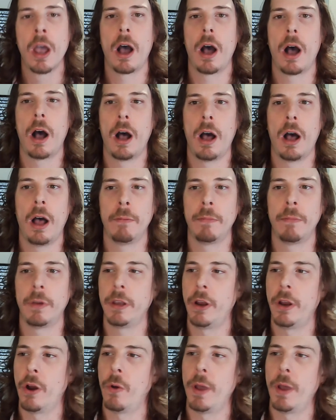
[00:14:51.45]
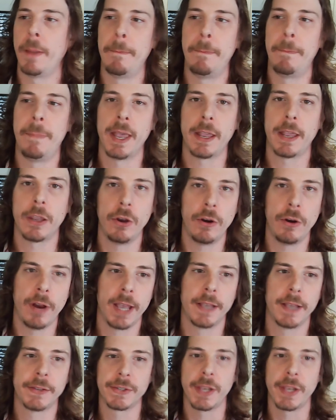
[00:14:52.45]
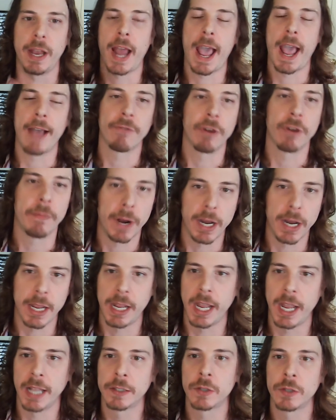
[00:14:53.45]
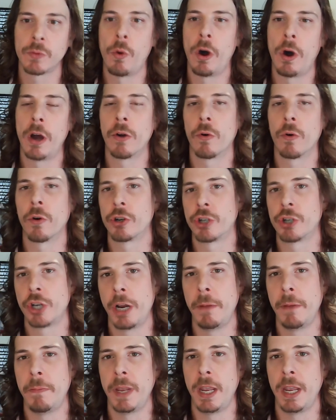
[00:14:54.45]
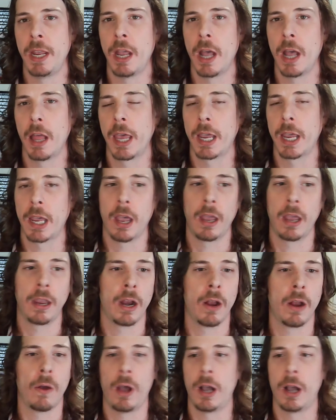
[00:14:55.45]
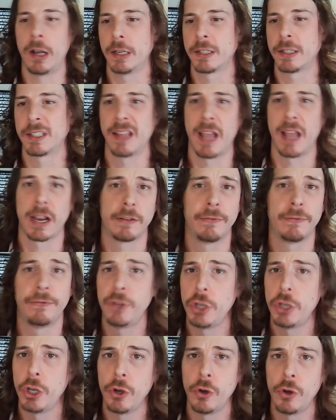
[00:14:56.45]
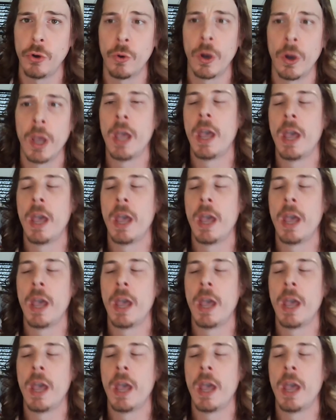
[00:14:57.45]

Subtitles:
ubiquitous and everybody gets one, or should it be like, a select few?